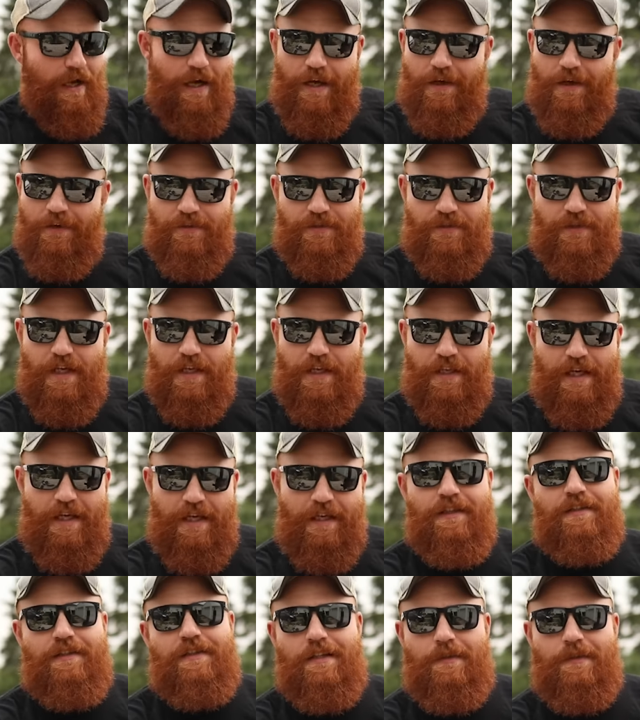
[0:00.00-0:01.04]
I understand that
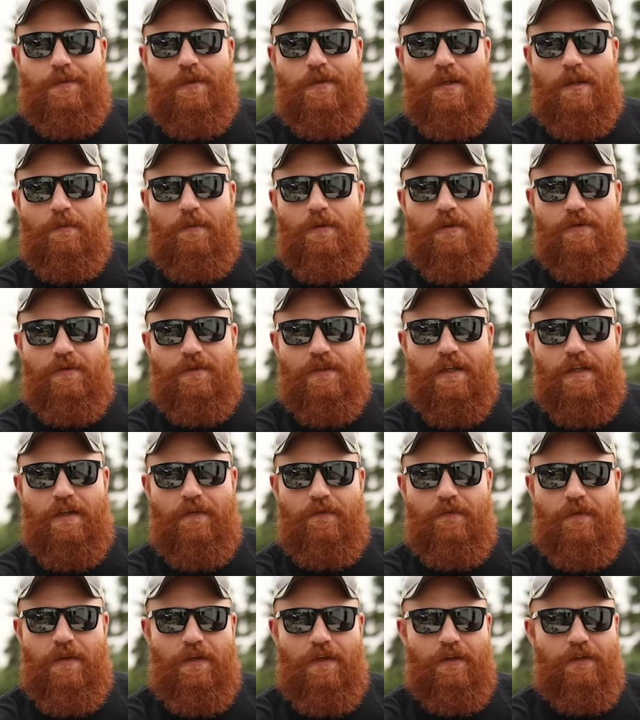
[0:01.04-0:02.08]
because that's what you're gonna be using in the
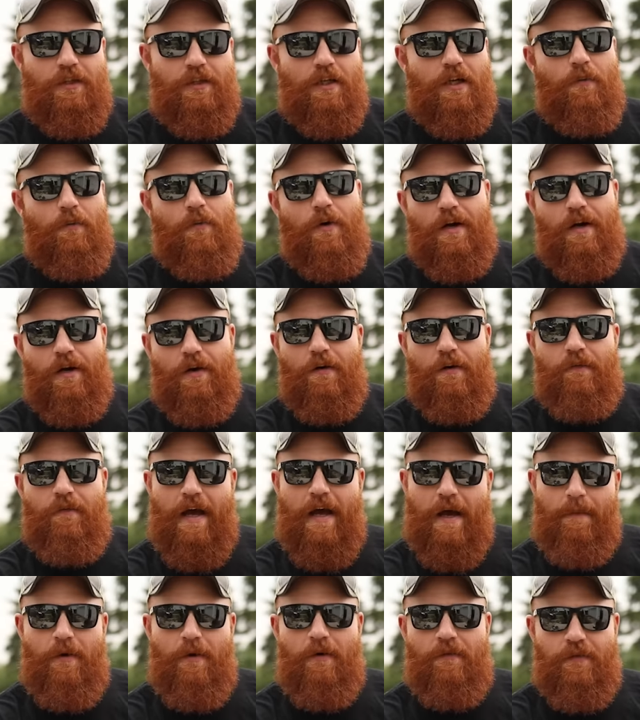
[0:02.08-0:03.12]
field. And you're gonna wanna know if
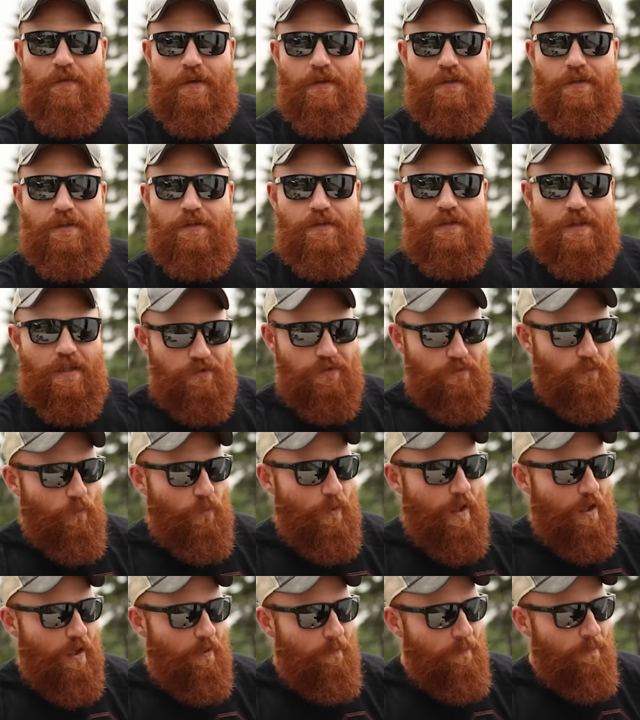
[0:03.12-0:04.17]
that malfunctions as
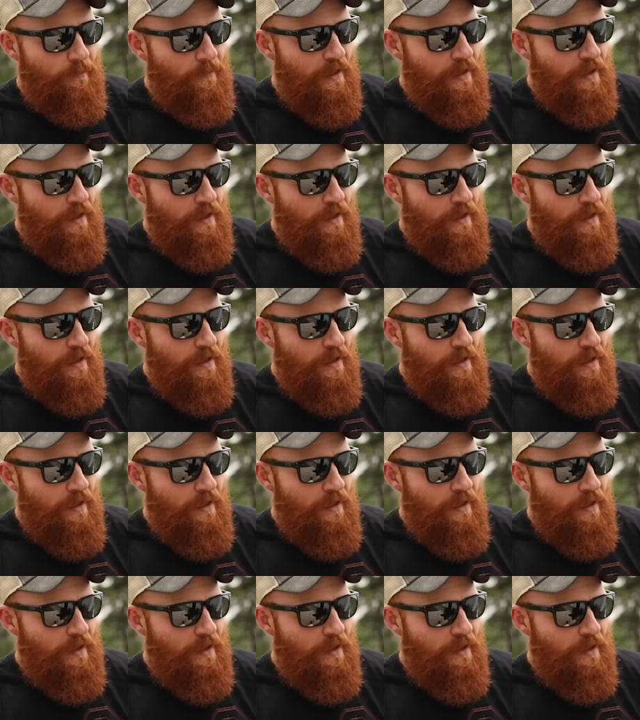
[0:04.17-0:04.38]
well.